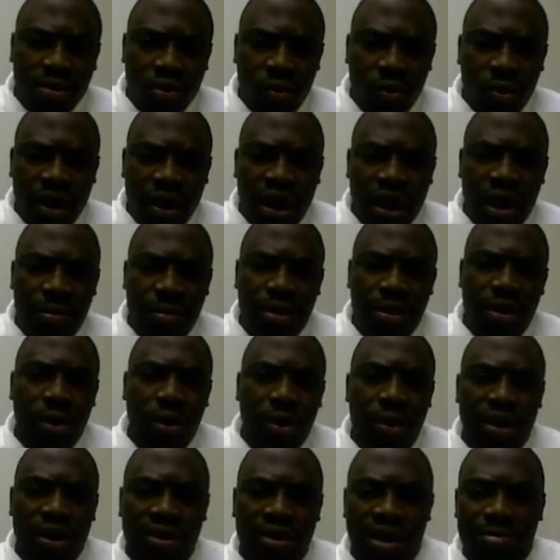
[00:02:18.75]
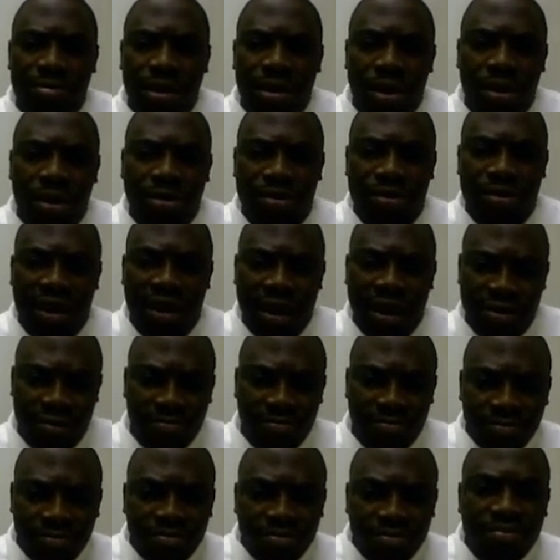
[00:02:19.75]
So we're going to be going deeper onto
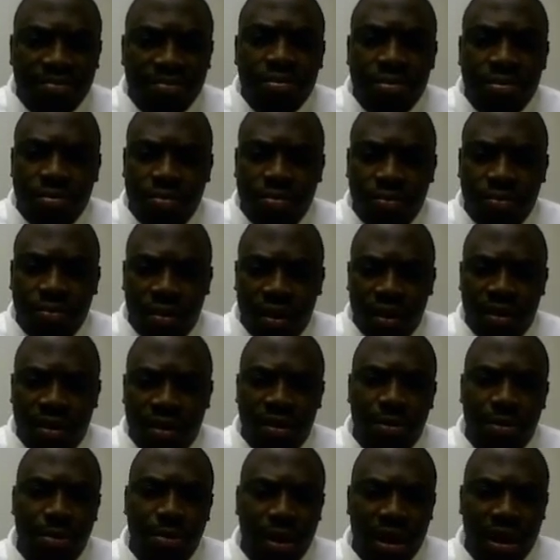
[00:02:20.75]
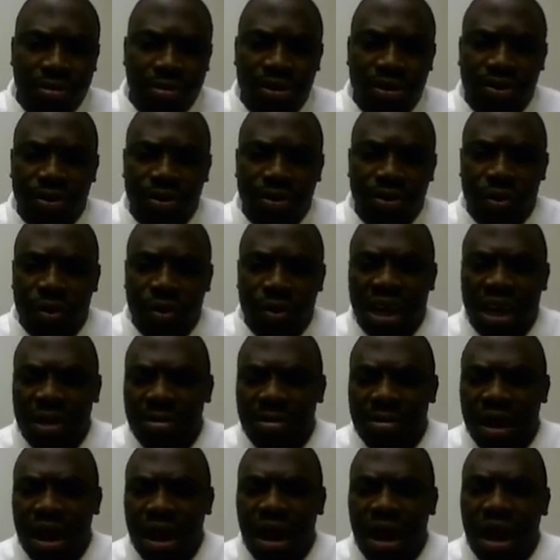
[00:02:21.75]
that. Point number two, we're
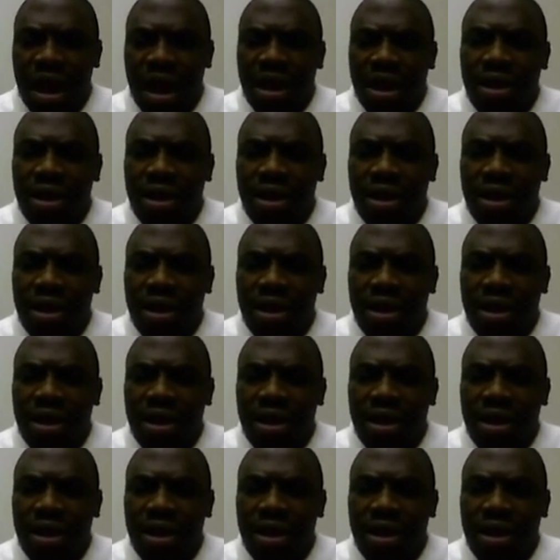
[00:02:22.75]
going to be